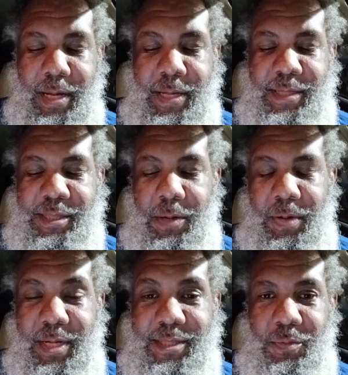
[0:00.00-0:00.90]
And he said,
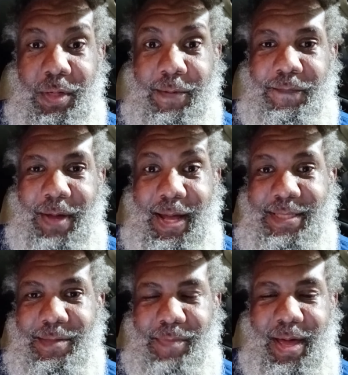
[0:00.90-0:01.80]
well, listen, we can find
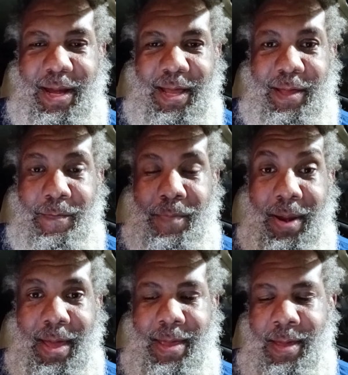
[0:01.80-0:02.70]
somebody that can
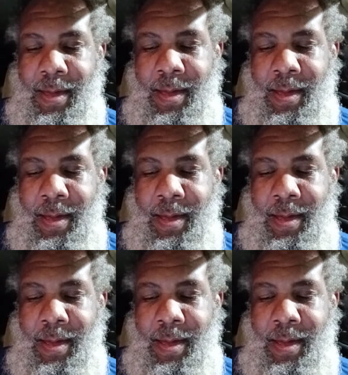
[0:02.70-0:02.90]
play